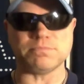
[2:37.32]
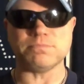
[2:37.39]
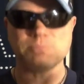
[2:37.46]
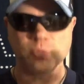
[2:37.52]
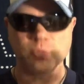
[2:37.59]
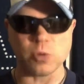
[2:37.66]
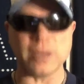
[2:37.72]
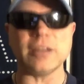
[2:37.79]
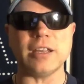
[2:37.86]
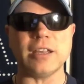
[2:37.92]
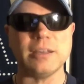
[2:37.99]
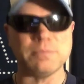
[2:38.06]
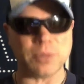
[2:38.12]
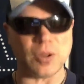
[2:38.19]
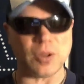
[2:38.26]

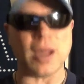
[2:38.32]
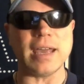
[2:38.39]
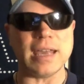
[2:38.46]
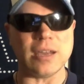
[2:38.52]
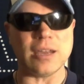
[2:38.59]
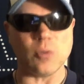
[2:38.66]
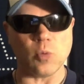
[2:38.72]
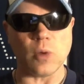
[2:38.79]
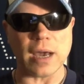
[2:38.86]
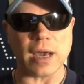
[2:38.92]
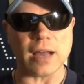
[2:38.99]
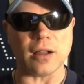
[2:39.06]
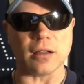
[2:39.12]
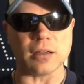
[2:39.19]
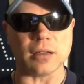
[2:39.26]
really playing
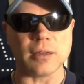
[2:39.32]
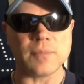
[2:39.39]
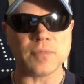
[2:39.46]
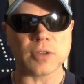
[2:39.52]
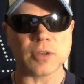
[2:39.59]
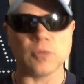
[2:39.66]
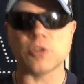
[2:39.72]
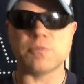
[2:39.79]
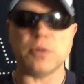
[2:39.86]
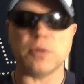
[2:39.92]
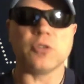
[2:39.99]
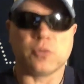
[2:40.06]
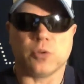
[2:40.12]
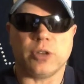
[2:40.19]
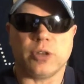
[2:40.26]
well, which
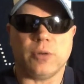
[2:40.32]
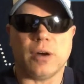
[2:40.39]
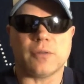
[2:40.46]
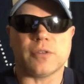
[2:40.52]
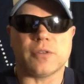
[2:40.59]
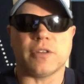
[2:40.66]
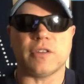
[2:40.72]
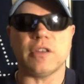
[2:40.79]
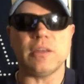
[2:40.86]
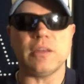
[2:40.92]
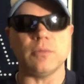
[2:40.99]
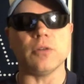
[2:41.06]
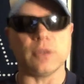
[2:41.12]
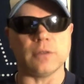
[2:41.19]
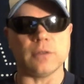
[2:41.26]
bodes really well for this team
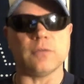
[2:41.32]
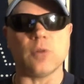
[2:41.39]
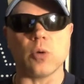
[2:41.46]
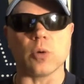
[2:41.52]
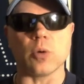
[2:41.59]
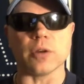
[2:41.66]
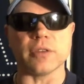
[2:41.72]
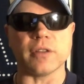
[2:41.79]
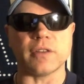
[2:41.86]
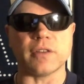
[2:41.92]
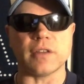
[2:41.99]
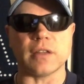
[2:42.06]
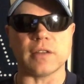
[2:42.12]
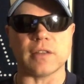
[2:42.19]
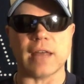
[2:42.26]
moving forward in the
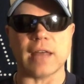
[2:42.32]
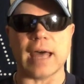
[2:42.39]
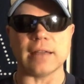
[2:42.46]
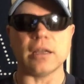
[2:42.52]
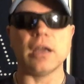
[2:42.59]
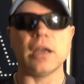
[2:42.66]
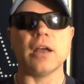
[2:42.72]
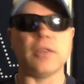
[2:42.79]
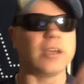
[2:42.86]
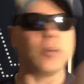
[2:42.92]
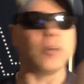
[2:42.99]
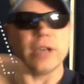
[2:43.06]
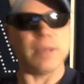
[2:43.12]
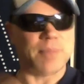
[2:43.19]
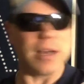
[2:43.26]
sense that they can
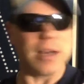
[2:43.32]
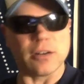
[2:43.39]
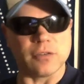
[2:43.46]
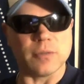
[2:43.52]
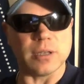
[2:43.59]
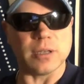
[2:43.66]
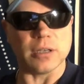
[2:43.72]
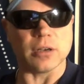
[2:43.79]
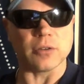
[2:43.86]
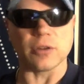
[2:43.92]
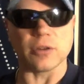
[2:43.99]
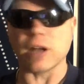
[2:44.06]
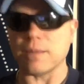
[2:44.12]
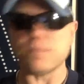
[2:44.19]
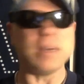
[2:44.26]
only get better from here. They're
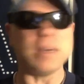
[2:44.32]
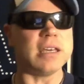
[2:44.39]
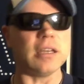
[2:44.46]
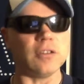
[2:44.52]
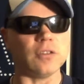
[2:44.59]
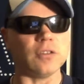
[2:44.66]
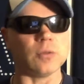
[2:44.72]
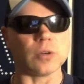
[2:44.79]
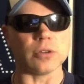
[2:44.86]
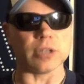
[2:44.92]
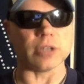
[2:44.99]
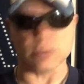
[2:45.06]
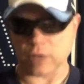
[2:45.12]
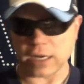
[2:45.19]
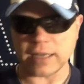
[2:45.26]
not peaking too
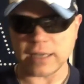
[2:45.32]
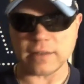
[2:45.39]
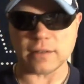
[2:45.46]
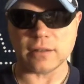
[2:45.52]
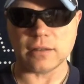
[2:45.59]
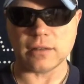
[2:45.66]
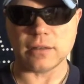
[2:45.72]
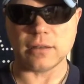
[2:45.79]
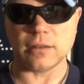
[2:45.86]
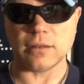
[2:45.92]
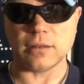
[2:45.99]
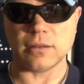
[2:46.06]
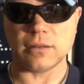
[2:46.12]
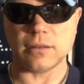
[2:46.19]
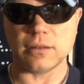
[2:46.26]
early, right?
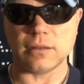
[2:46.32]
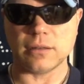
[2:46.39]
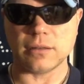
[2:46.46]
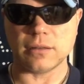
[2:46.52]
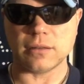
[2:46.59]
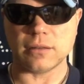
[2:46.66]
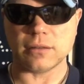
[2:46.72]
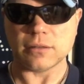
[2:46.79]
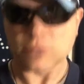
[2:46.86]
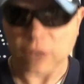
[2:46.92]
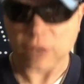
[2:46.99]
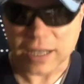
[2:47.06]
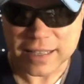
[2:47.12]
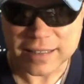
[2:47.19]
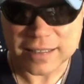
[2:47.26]

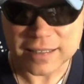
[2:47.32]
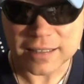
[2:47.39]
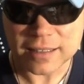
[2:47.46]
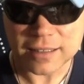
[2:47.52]
Right?